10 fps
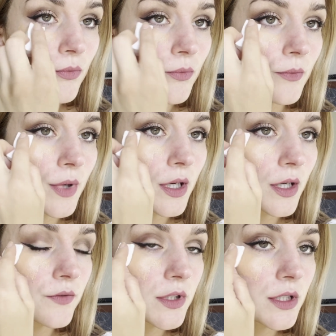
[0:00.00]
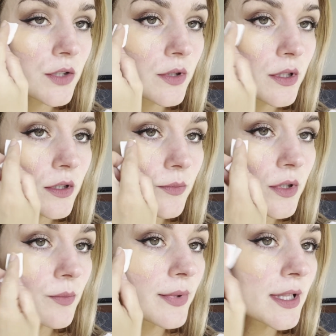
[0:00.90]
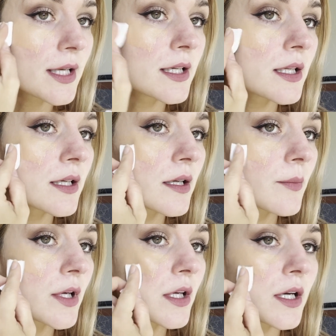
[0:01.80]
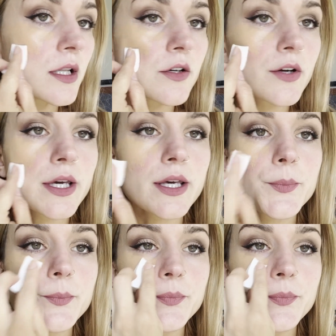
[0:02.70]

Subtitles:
Might have to do a little bit of blending to get my color right.